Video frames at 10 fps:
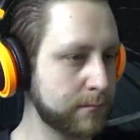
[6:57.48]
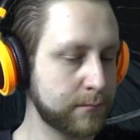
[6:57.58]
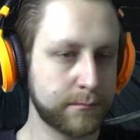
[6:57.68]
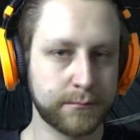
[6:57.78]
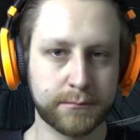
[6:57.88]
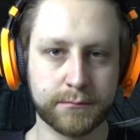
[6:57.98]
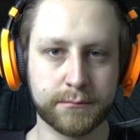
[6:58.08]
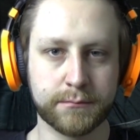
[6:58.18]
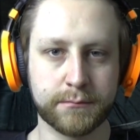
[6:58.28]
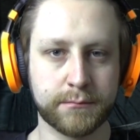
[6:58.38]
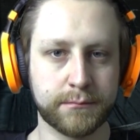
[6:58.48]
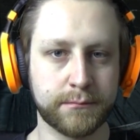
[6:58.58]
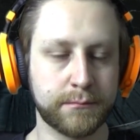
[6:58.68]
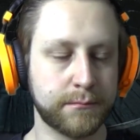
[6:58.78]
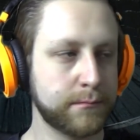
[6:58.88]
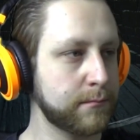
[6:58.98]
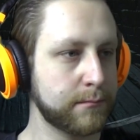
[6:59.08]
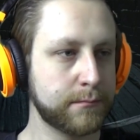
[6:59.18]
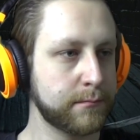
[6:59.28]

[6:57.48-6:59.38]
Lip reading: (no one is talking)